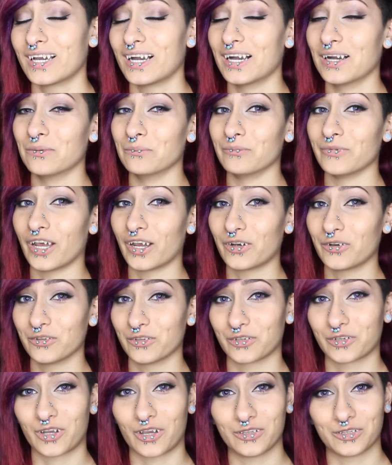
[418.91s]
Not all
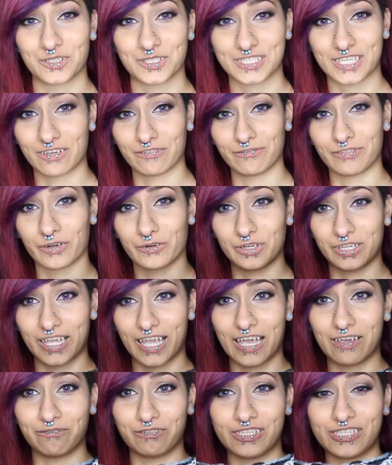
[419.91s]
their colors have very
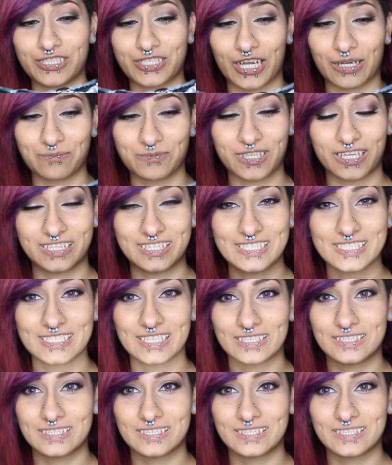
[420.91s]
heavy gems like this.